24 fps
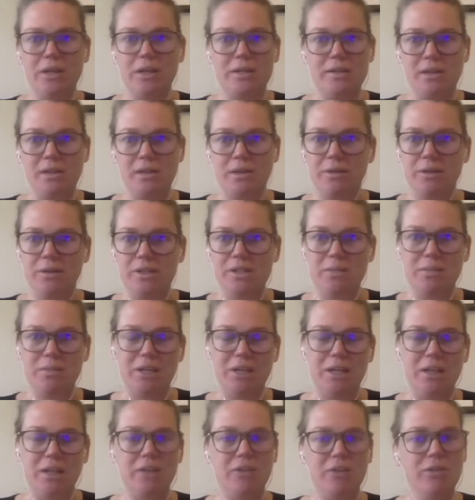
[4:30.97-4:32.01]
is going to
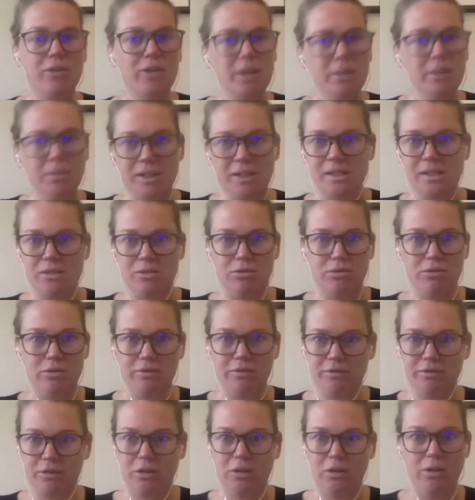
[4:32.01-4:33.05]
be incredibly sore
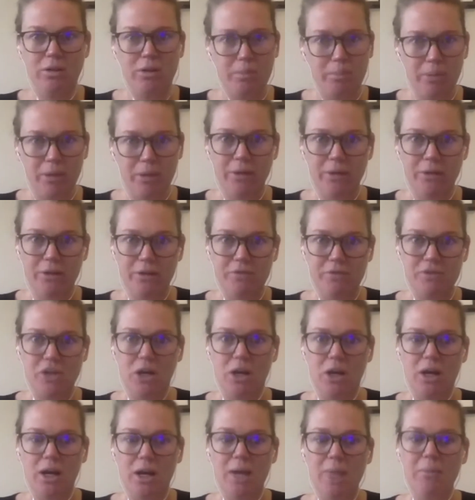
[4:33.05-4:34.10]
for a long period of
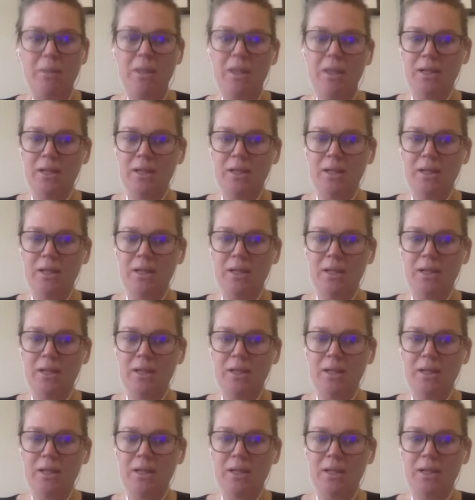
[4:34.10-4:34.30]
time,